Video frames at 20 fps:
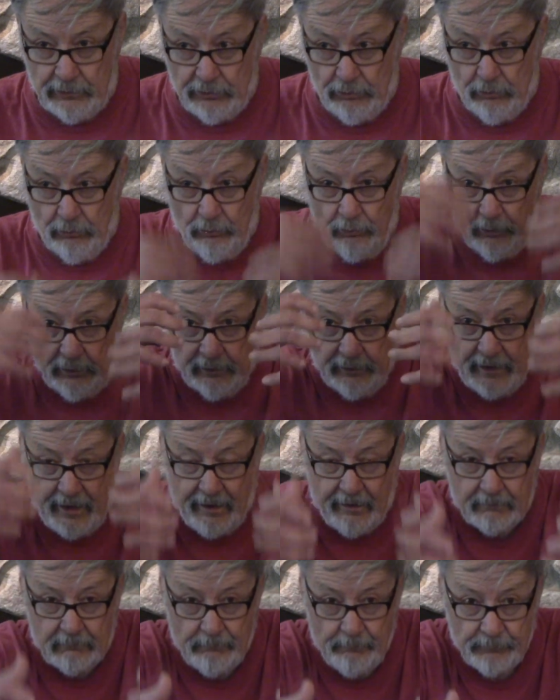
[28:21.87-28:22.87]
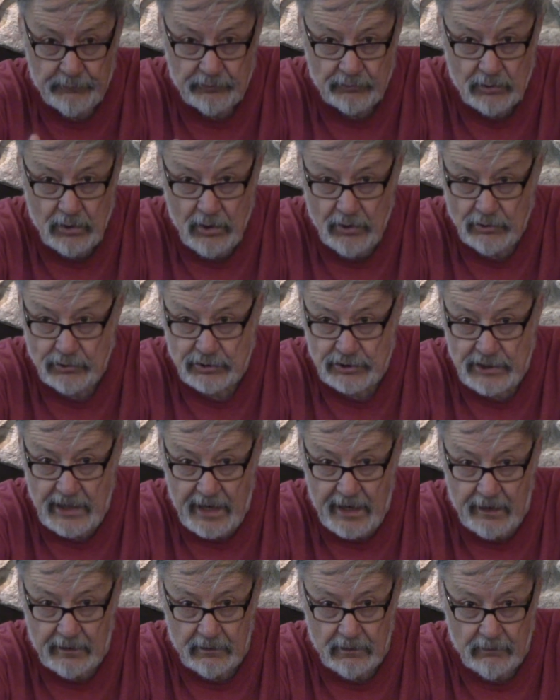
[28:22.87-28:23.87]
you and that
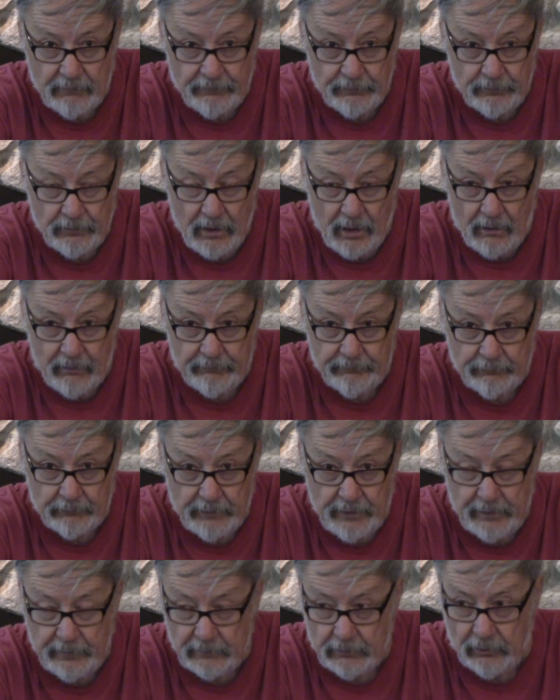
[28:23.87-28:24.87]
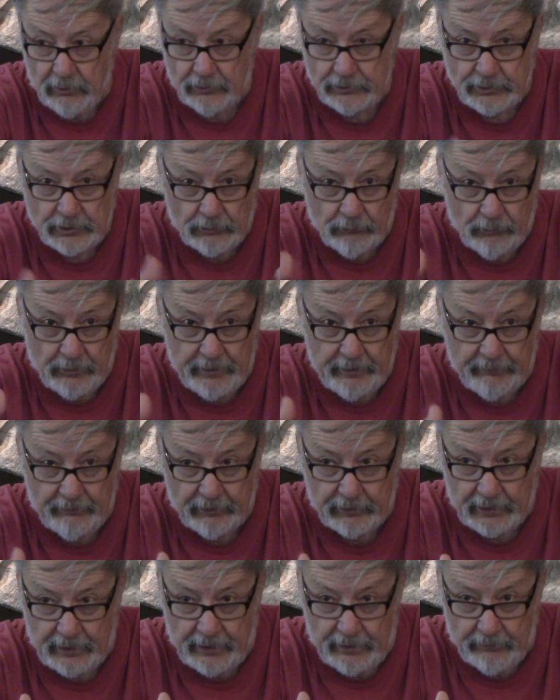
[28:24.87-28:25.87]
stand of red oaks or
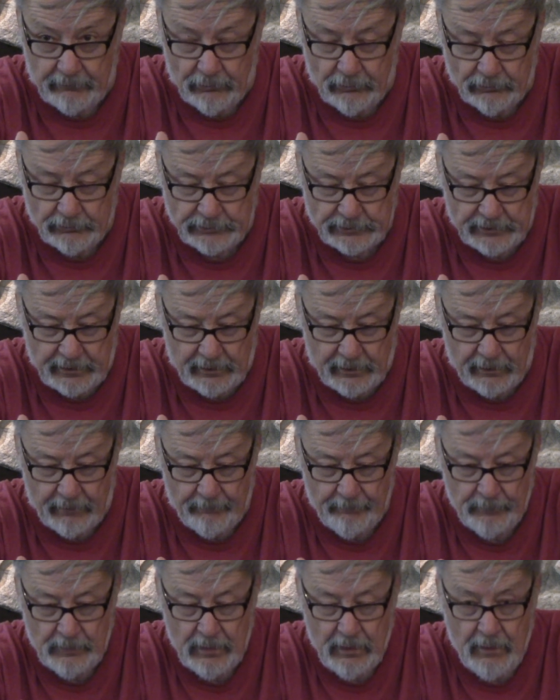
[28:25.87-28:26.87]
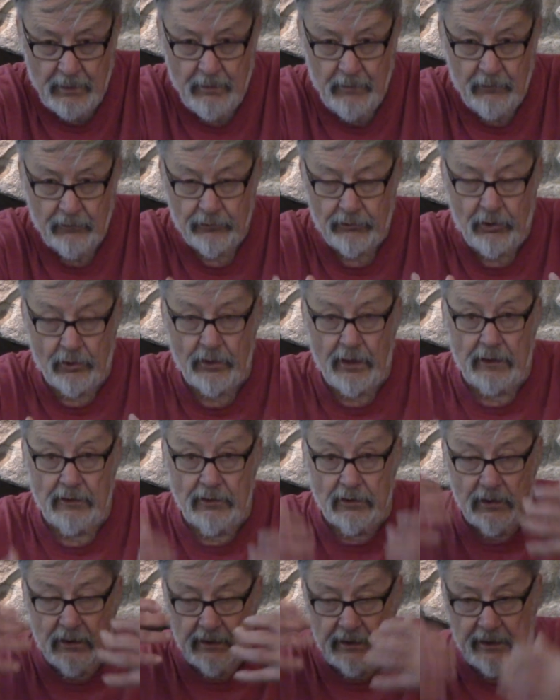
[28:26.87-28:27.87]
whatever kind of oaks there, so that
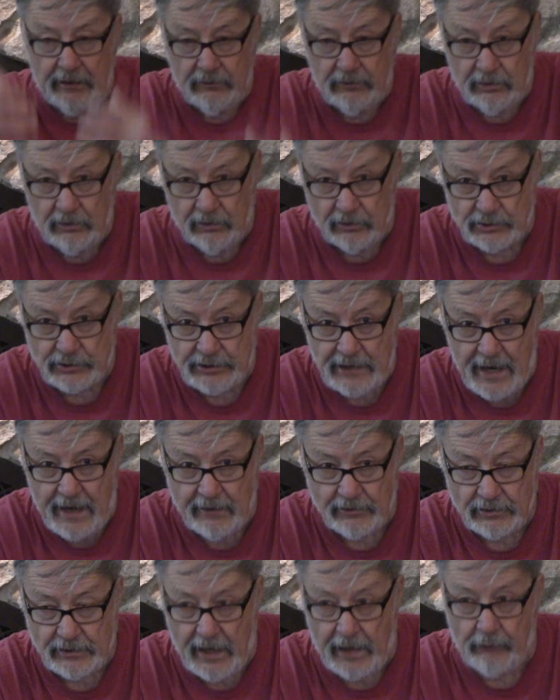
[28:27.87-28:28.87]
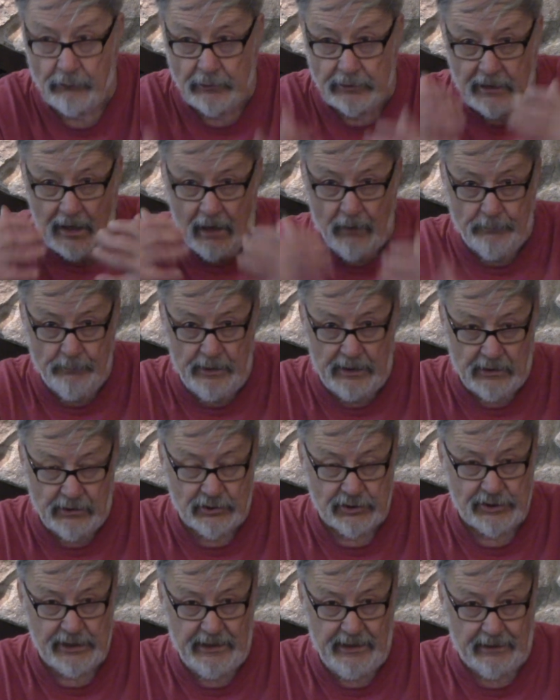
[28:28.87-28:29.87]
you can get to your stand site without being
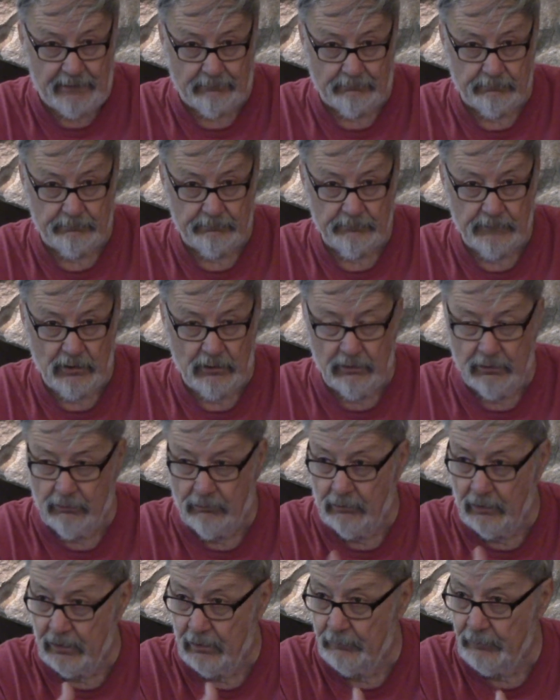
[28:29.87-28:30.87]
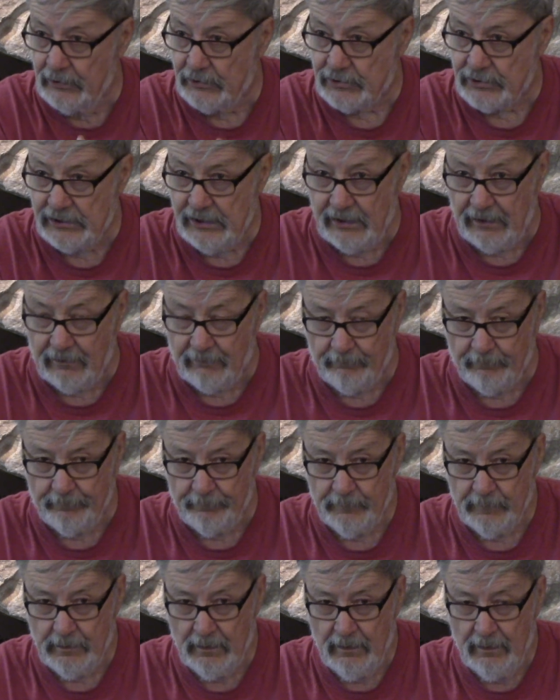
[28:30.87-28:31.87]
seen. You don't want to be seen.
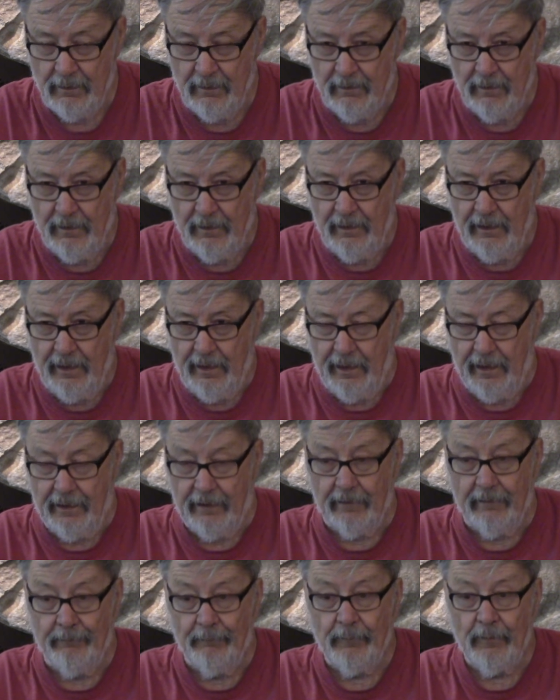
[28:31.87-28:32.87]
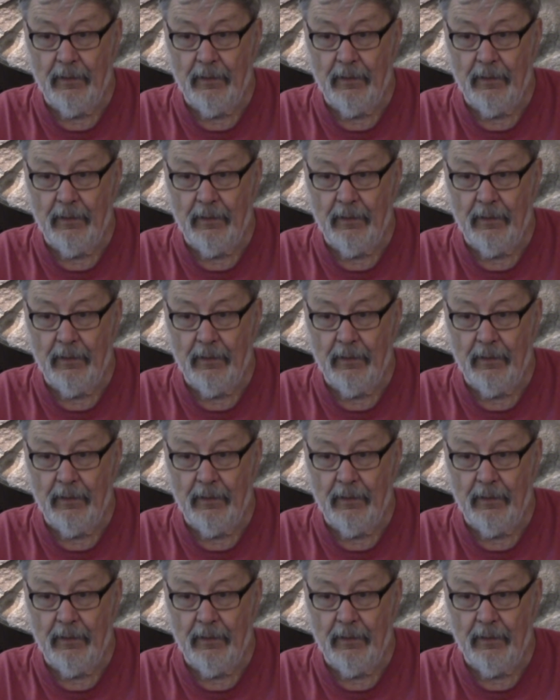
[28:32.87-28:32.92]
And